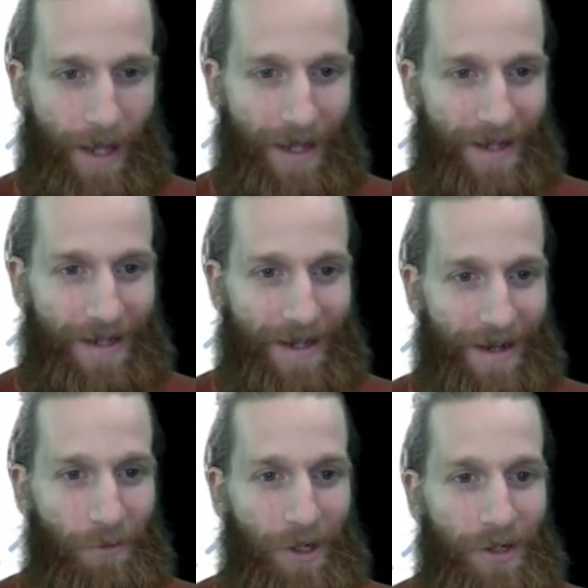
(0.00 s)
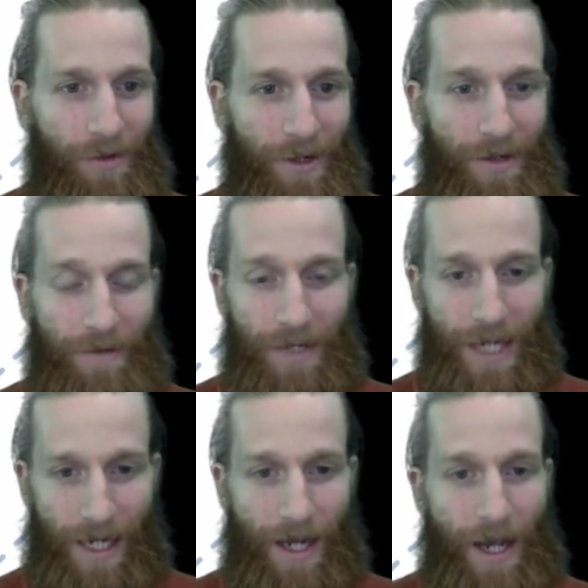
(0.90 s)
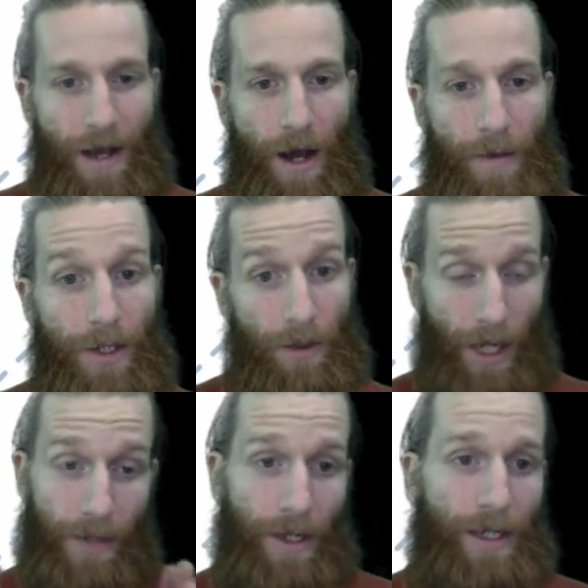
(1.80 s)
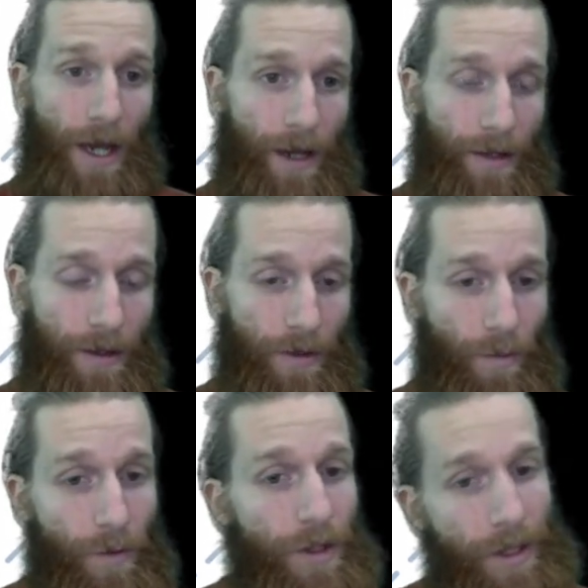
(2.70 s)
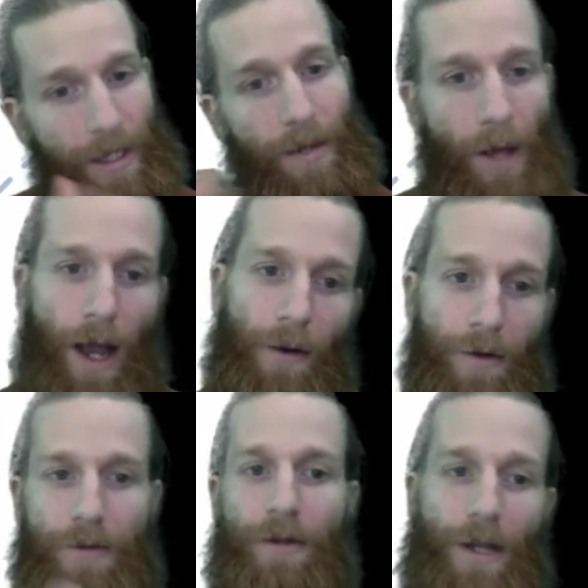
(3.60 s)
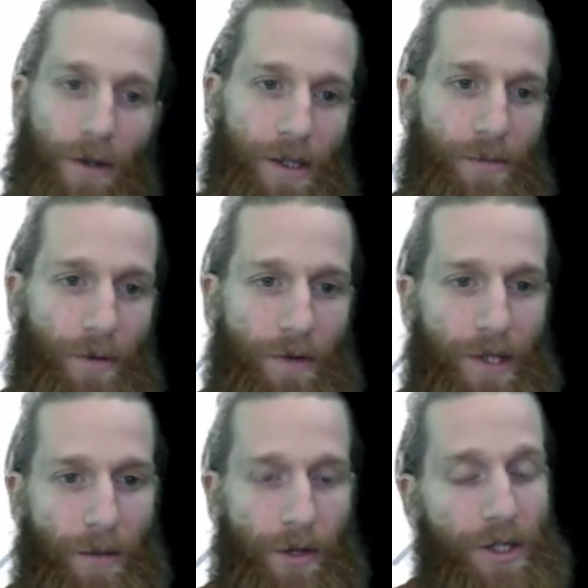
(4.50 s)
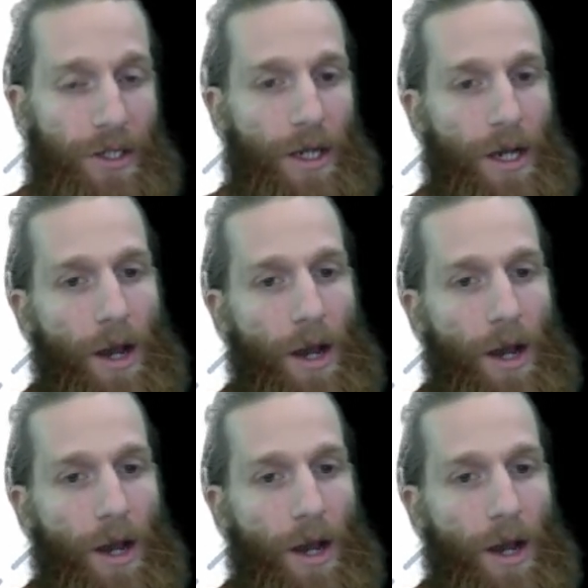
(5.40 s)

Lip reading: and 1, 2, 1, 2 for second. So anyway, yeah, you can think about how we were doing all these previous operations.